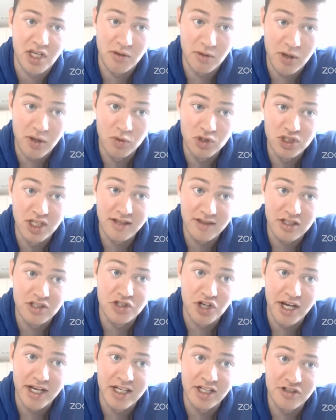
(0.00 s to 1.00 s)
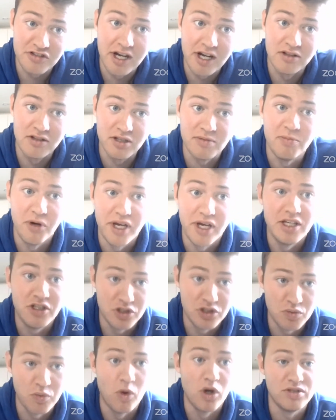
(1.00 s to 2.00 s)
He was at the training ground, but he
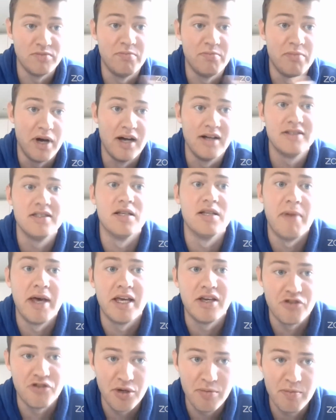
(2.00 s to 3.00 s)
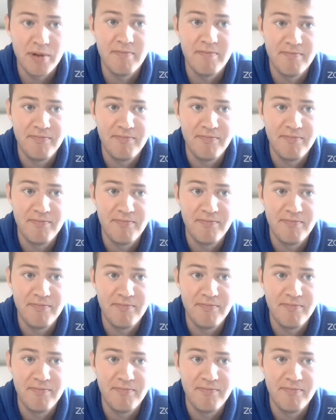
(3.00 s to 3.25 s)
just wasn't part of the main group.